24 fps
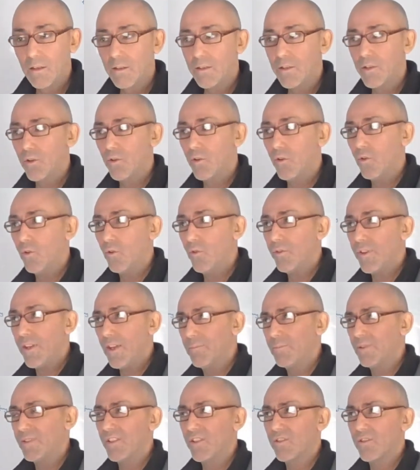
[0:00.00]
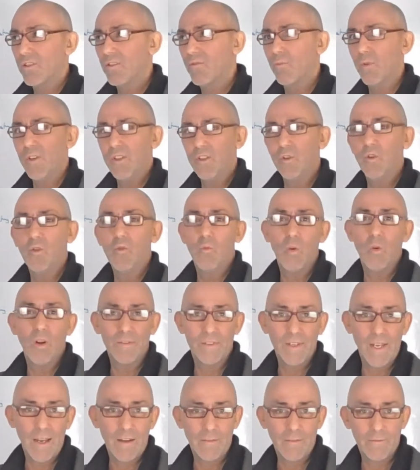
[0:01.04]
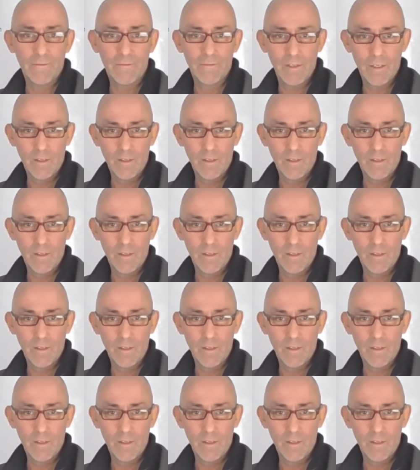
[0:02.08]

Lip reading: the imposition of we don't want to have,